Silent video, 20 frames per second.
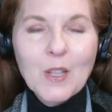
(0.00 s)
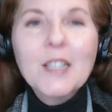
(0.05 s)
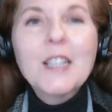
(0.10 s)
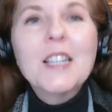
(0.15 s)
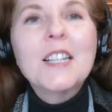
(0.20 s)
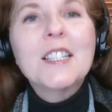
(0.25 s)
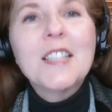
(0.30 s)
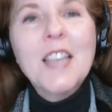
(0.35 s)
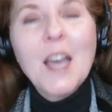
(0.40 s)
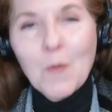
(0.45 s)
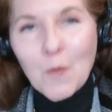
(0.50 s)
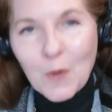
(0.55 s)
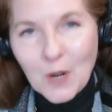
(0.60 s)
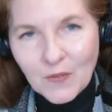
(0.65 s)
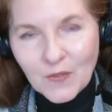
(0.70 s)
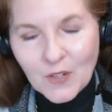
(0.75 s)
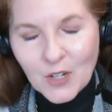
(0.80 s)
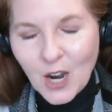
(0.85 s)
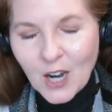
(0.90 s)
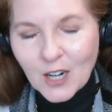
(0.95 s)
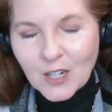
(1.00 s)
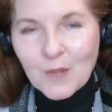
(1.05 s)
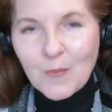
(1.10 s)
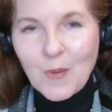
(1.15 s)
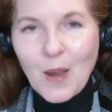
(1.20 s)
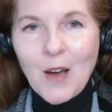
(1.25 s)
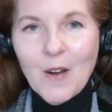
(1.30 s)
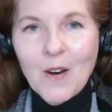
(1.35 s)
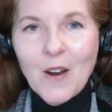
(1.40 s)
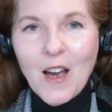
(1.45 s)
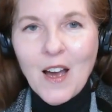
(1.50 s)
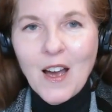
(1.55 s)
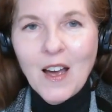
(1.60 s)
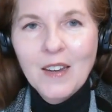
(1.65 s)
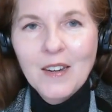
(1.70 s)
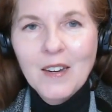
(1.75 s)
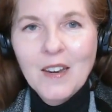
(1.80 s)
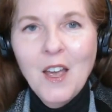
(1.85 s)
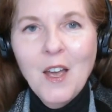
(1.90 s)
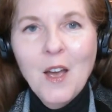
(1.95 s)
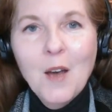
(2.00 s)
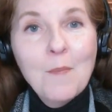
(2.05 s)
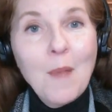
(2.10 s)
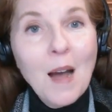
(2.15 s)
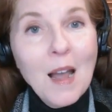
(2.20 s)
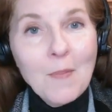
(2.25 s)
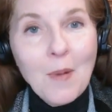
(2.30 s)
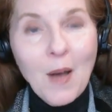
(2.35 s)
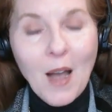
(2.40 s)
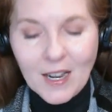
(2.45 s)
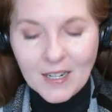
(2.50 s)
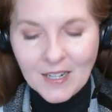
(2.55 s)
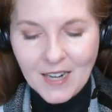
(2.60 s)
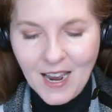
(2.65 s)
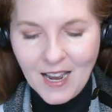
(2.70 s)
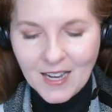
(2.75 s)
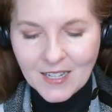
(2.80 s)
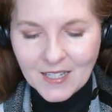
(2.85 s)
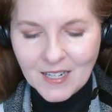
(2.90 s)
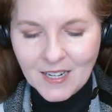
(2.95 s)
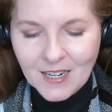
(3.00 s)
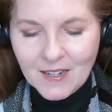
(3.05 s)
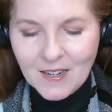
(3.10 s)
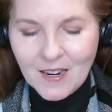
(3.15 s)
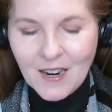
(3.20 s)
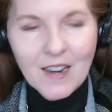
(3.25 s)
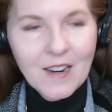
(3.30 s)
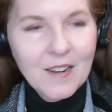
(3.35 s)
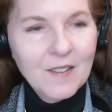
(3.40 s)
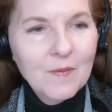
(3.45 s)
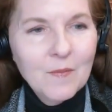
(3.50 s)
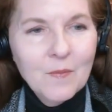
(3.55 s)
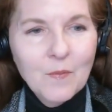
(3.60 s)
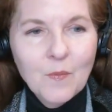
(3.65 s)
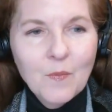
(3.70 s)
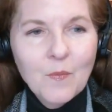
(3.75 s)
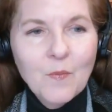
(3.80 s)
at least that we've talked about on my podcast and